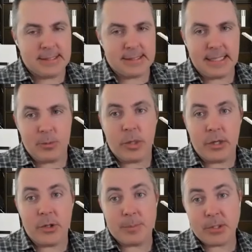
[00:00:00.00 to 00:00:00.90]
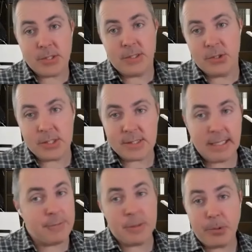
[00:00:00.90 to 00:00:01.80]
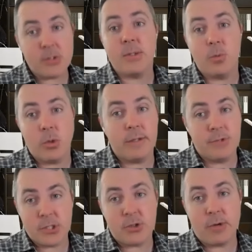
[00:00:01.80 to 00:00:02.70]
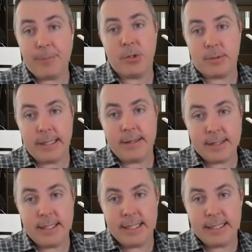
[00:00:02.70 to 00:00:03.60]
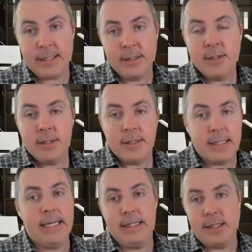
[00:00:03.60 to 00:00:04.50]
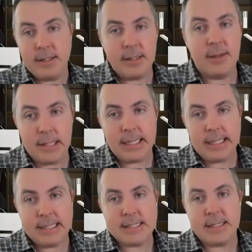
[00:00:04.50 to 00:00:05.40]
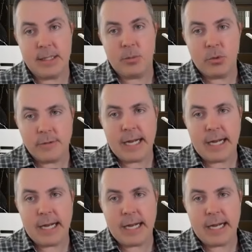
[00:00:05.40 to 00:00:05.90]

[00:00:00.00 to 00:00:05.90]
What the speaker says: to say, well, if the person would have just grabbed the right thing, then the incident would have